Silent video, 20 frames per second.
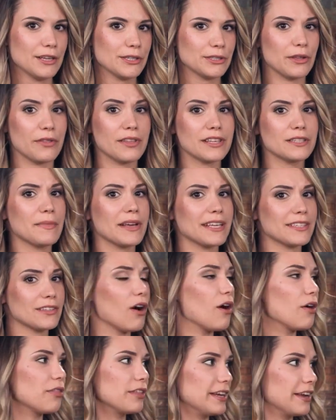So this makes
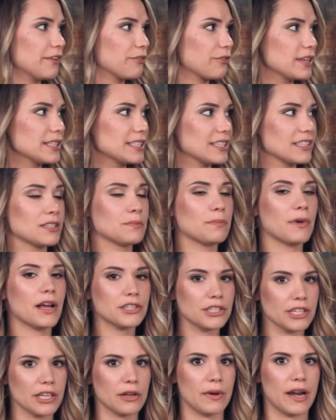all the difference,
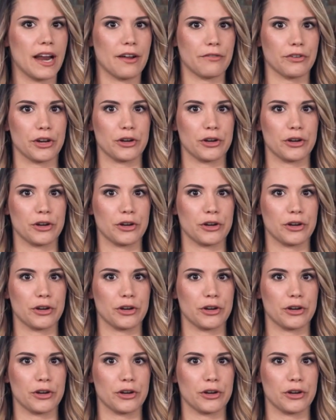especially whenever